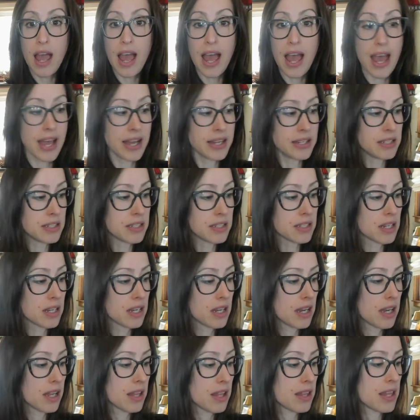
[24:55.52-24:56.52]
and
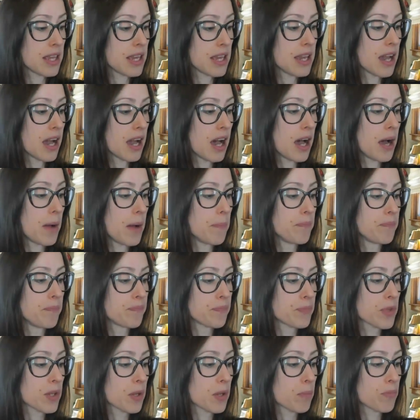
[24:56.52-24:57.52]
the
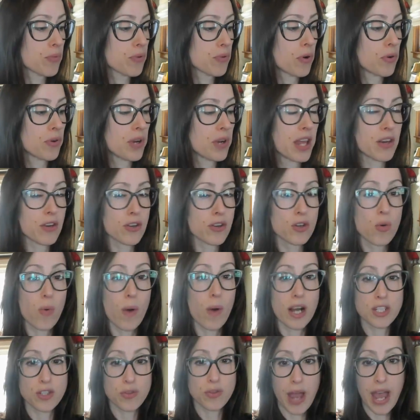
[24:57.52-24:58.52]
pronator
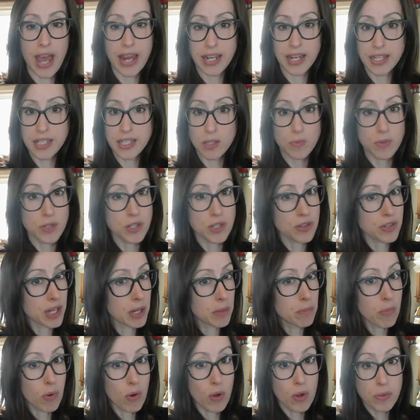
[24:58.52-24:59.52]
quadratus, which are
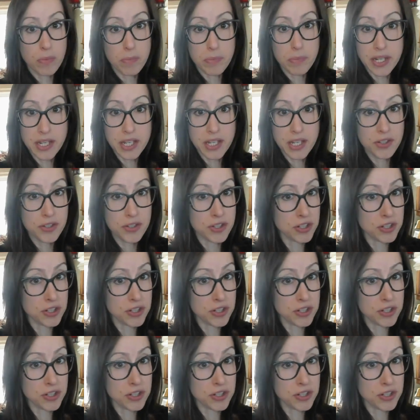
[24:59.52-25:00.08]
again both median